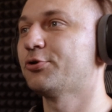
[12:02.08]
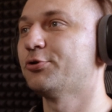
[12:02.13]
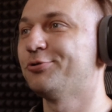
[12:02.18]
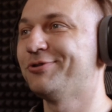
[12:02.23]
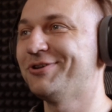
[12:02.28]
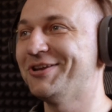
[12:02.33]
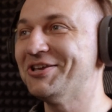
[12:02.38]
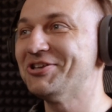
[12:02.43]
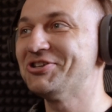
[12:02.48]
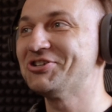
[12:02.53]

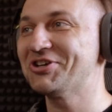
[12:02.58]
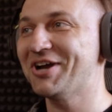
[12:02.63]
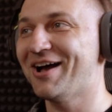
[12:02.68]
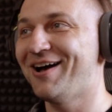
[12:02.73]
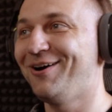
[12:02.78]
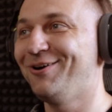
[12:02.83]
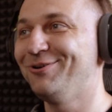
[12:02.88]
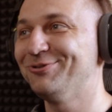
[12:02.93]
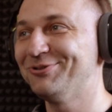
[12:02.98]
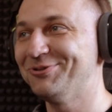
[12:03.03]
teach
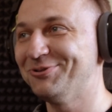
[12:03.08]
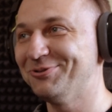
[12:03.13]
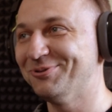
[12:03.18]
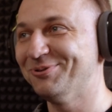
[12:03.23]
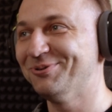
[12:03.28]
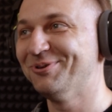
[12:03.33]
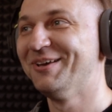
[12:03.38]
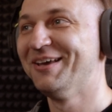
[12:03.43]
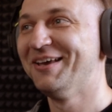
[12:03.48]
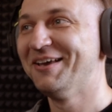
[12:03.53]
how
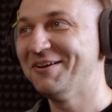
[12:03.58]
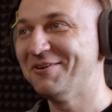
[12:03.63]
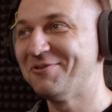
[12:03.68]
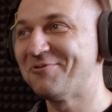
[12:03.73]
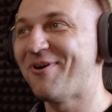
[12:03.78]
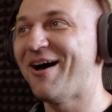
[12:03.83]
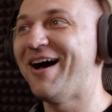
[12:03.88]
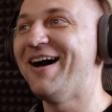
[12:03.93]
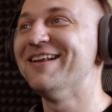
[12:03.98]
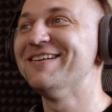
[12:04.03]
to
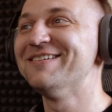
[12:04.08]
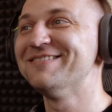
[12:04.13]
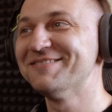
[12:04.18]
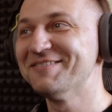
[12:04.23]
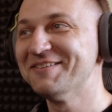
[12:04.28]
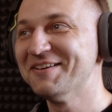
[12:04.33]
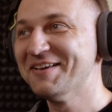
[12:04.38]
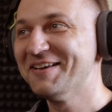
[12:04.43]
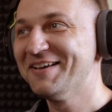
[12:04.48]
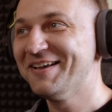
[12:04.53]
run
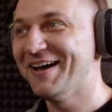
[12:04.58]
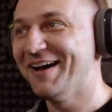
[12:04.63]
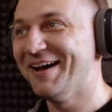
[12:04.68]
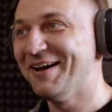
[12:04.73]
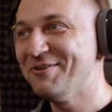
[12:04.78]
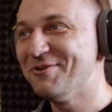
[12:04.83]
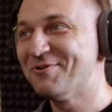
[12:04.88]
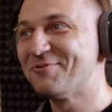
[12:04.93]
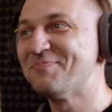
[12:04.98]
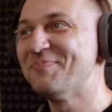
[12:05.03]

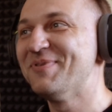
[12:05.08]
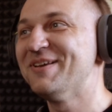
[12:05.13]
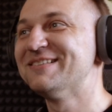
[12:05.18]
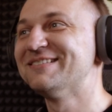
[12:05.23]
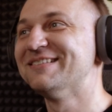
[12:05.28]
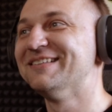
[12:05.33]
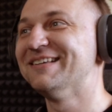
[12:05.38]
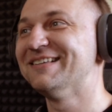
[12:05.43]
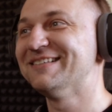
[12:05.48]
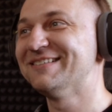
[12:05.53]
your
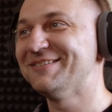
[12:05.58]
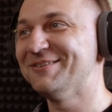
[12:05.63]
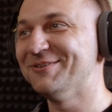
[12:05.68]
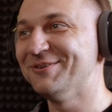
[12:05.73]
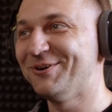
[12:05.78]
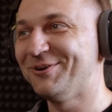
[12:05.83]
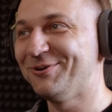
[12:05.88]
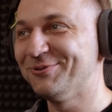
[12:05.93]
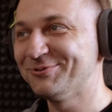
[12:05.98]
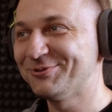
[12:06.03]
business,
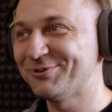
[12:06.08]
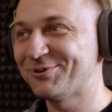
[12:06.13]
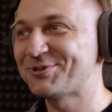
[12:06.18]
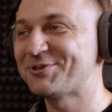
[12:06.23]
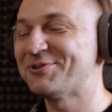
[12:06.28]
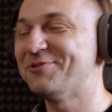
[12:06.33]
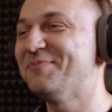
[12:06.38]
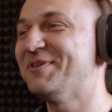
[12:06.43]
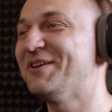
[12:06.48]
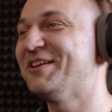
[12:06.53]

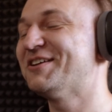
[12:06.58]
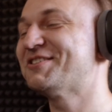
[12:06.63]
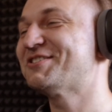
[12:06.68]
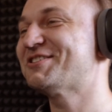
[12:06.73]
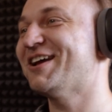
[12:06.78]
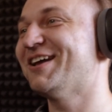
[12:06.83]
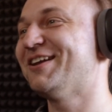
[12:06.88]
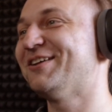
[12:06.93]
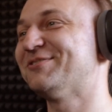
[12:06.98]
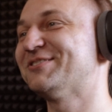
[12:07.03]
social media
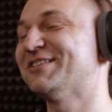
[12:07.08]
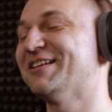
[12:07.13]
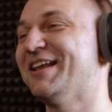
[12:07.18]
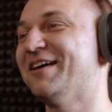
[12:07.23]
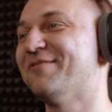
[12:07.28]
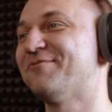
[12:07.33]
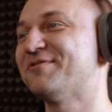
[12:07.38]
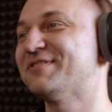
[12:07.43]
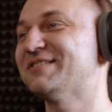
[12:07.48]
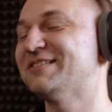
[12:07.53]
channels and
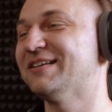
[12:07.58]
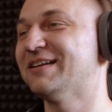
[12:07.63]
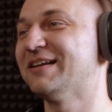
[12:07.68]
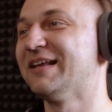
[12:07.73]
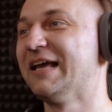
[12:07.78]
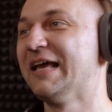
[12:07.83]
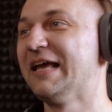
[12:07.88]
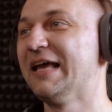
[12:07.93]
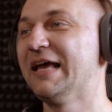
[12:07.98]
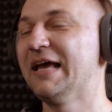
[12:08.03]
everything,
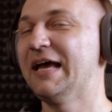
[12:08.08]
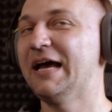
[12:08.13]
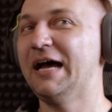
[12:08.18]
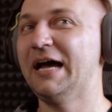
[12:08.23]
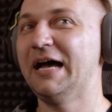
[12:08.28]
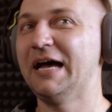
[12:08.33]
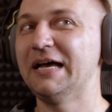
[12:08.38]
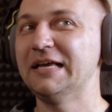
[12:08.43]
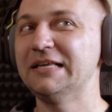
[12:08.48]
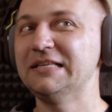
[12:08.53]

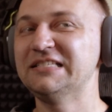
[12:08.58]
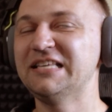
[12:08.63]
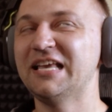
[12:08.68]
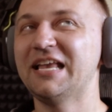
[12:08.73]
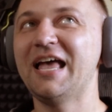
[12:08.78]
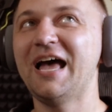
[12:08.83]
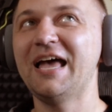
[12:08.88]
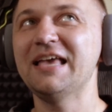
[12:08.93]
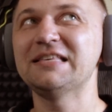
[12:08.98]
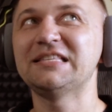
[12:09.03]
the
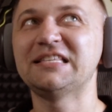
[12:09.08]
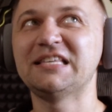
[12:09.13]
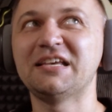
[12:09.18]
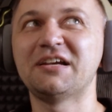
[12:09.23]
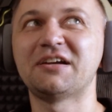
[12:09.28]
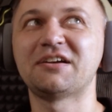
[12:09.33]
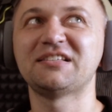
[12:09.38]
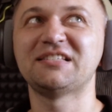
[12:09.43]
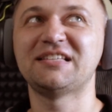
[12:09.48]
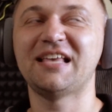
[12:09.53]
guy
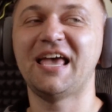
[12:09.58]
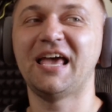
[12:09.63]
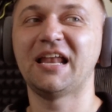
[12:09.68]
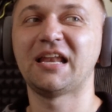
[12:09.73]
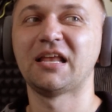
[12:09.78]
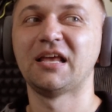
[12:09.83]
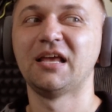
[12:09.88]
there said,